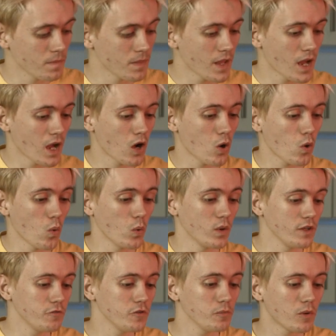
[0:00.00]
Now,
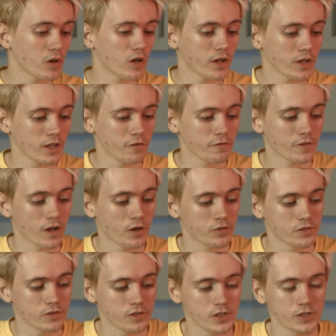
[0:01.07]
if you buy a
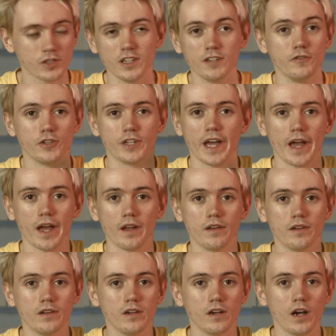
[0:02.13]
Founders Edition, if you
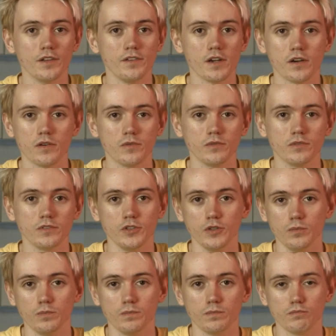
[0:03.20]
can, I doubt
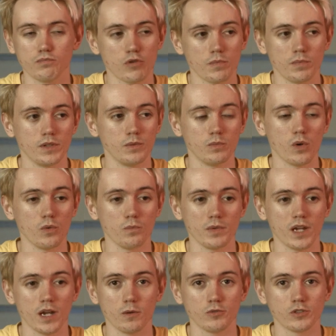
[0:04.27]
you probably won't
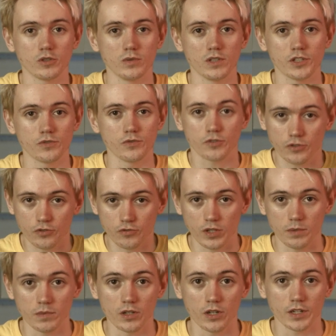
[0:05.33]
be able to unless you're
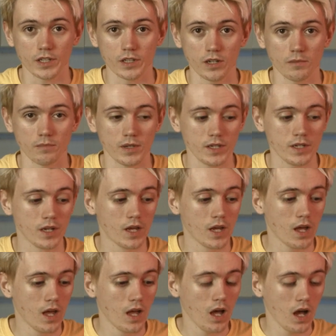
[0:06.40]
extremely lucky like me,
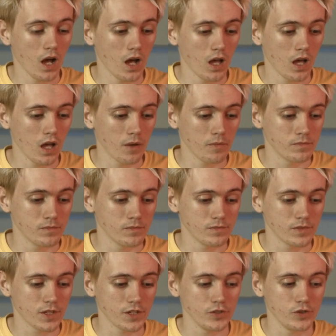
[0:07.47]

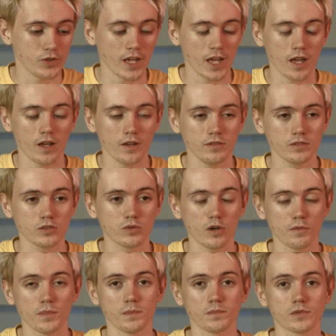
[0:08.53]
then you get
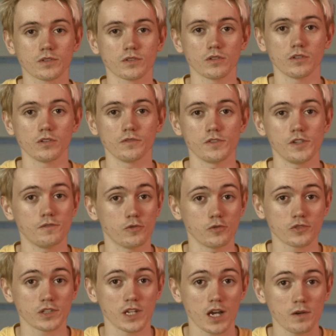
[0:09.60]
12 months of
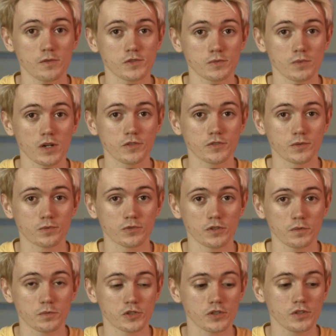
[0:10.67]
GeForce Now as well,
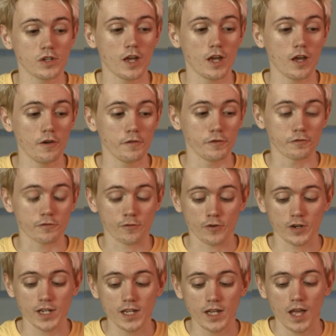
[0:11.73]
subscription for
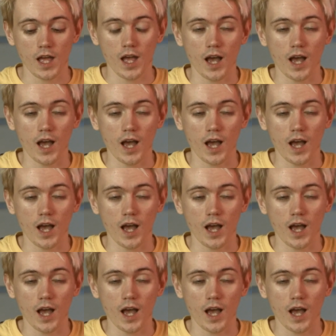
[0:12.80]
free,